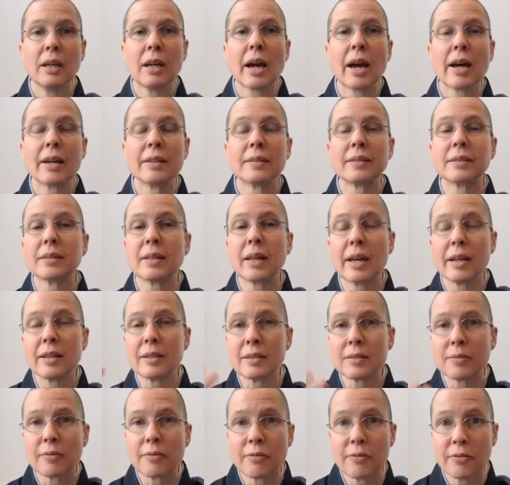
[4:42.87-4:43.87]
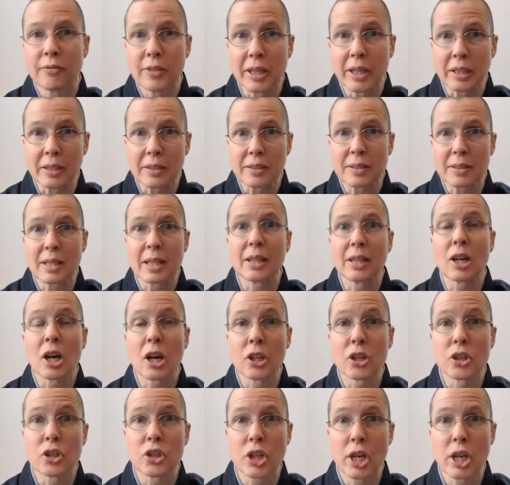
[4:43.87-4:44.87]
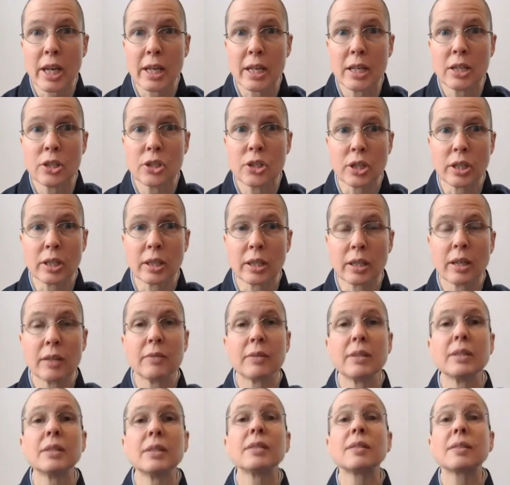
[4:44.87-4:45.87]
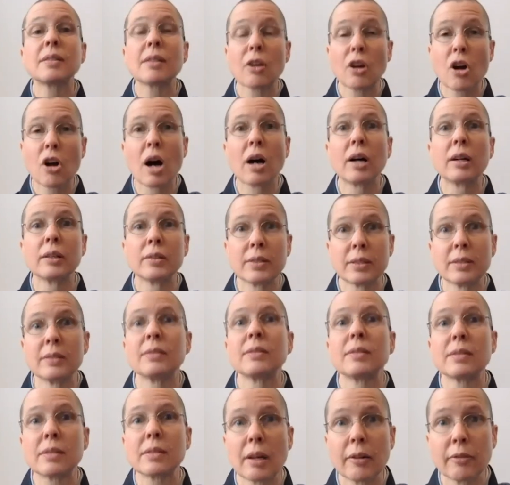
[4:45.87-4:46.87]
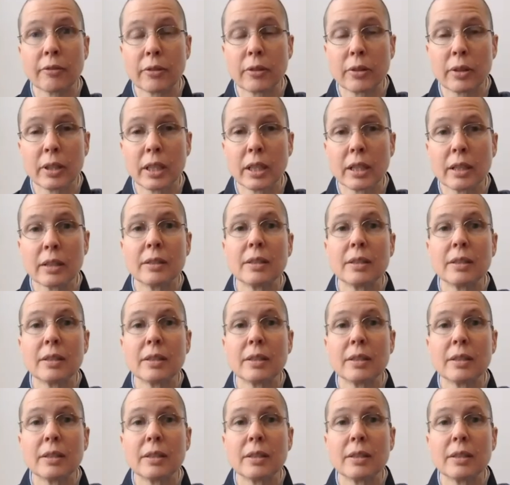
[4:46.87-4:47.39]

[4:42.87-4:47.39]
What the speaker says: as fixed and unchanging, this causes suffering.